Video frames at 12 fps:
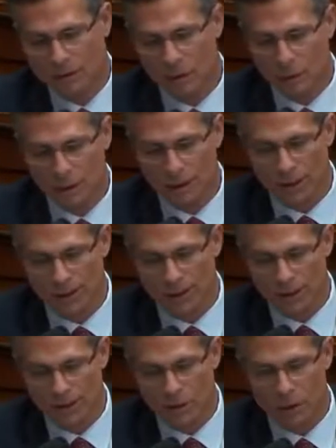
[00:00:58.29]
So
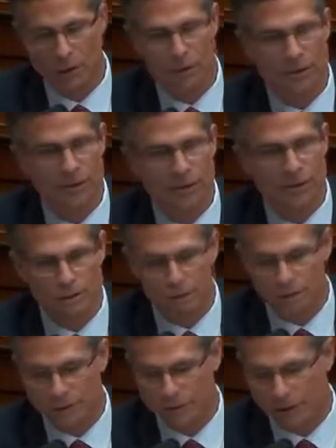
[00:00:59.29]
I'll start with Mr.
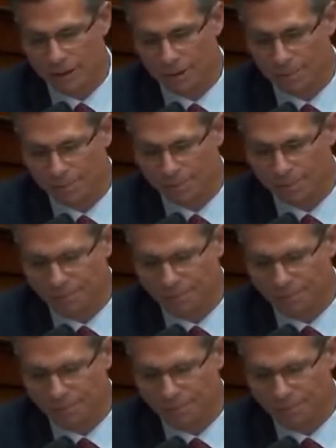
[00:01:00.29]
Eakin.